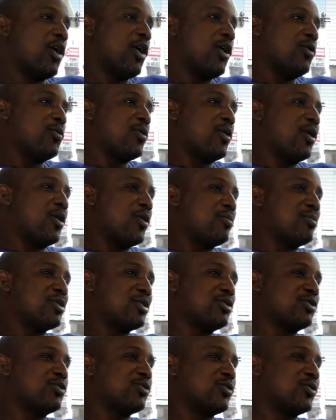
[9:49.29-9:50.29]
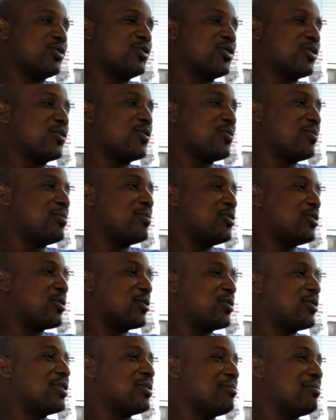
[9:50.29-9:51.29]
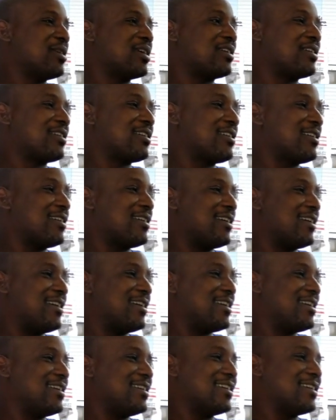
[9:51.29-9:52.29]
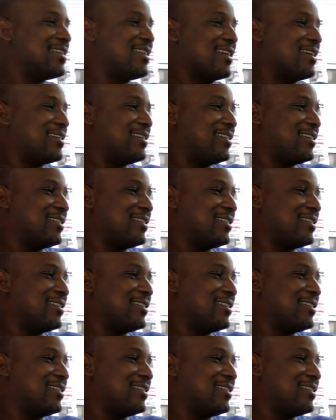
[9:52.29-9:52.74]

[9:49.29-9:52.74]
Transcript: how much shoes you couldn't make in a day?